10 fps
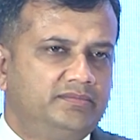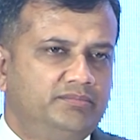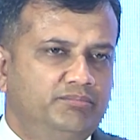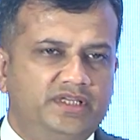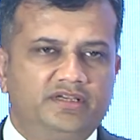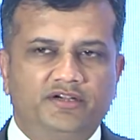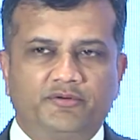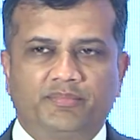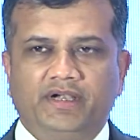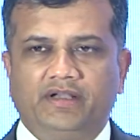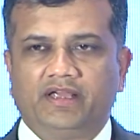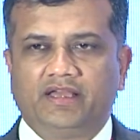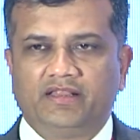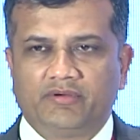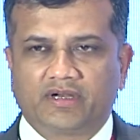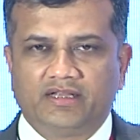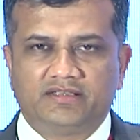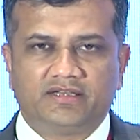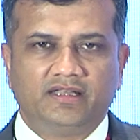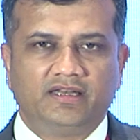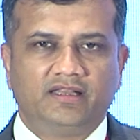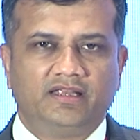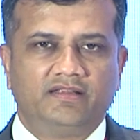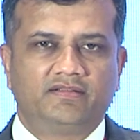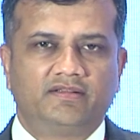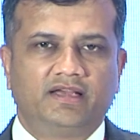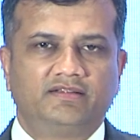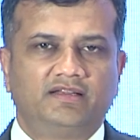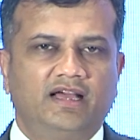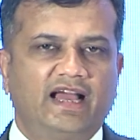misinterpreting and they were considering this as an